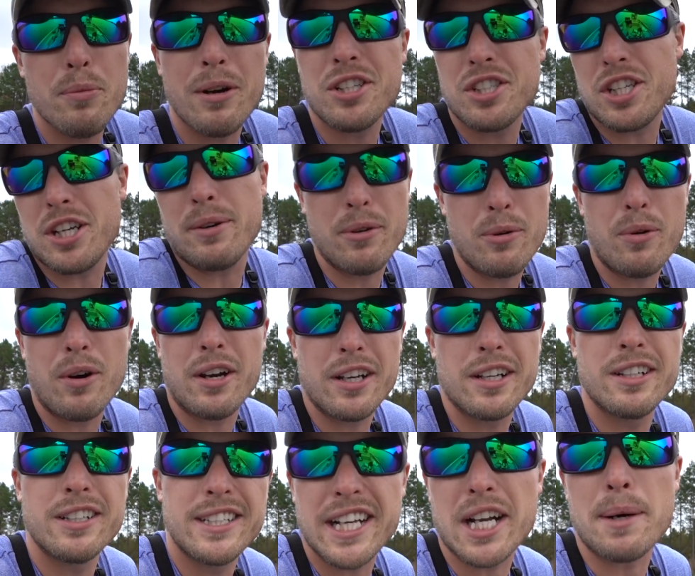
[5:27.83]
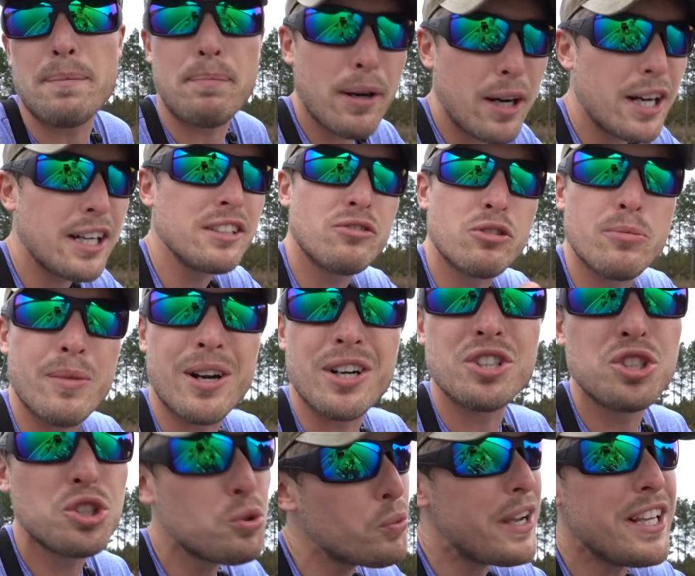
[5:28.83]
much it, we wanted to take a pause from our
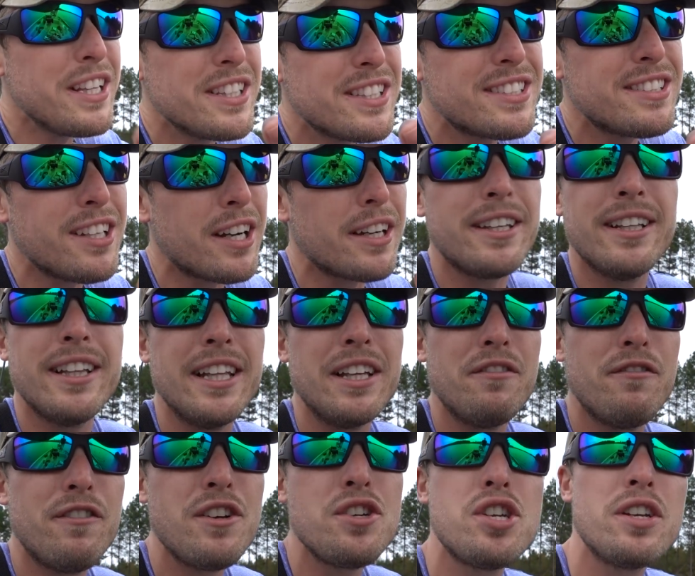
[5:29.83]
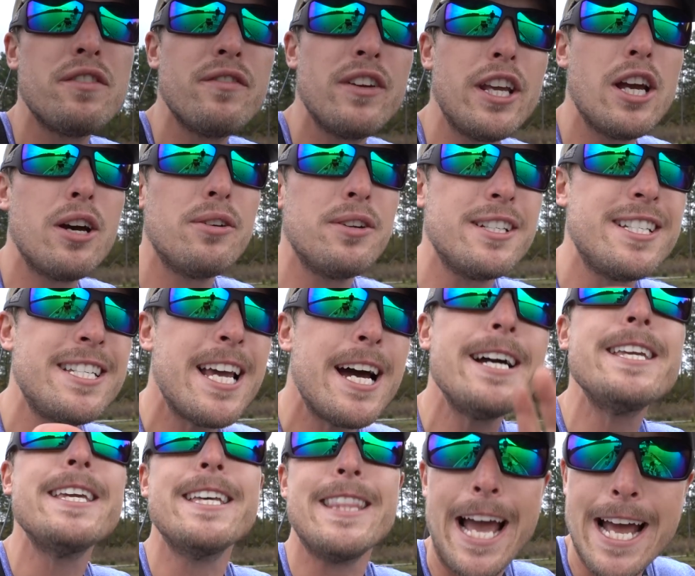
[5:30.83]
sweet, succulent fishing video to tell
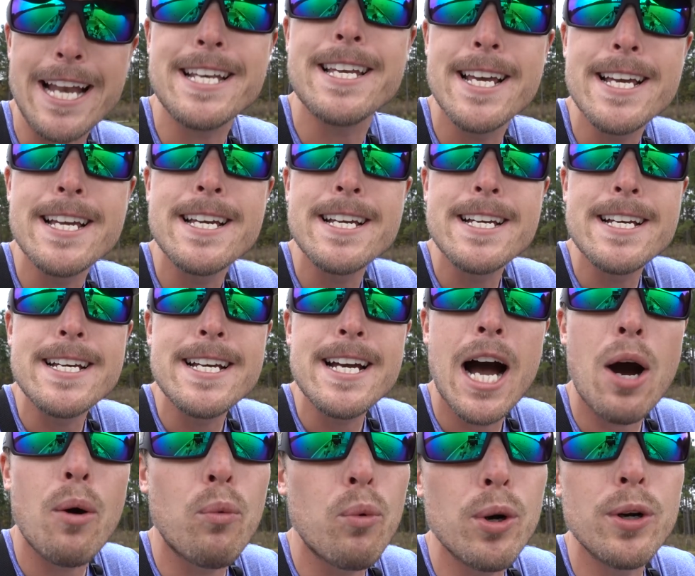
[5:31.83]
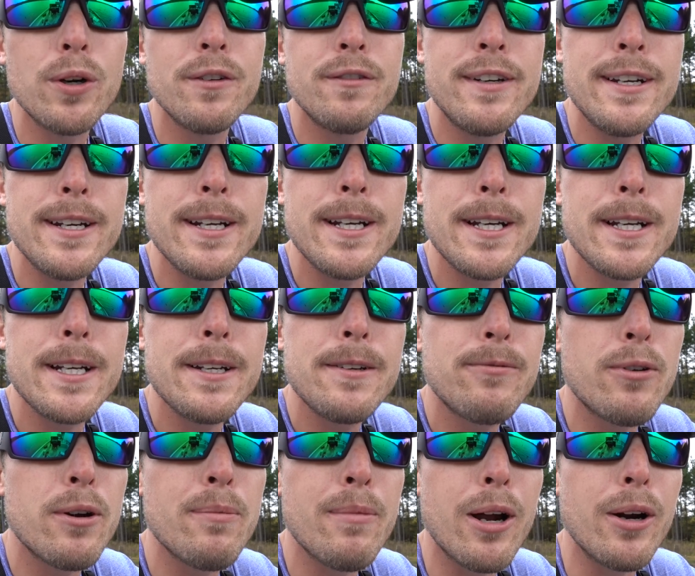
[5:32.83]
you that a word
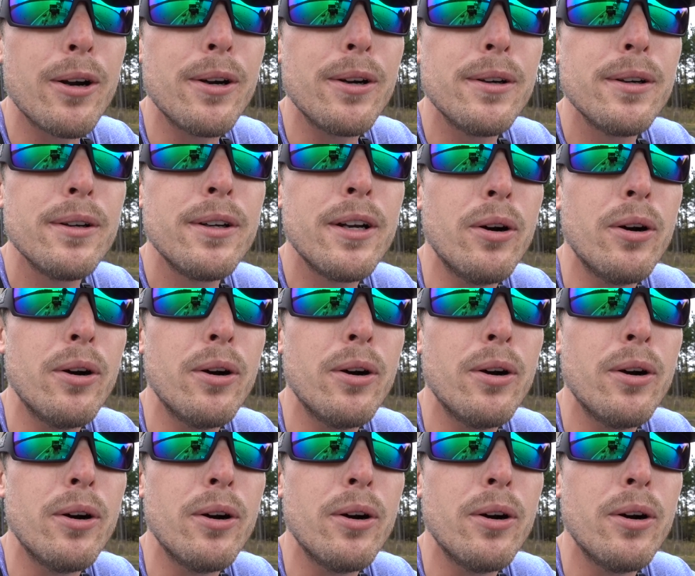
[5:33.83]
from our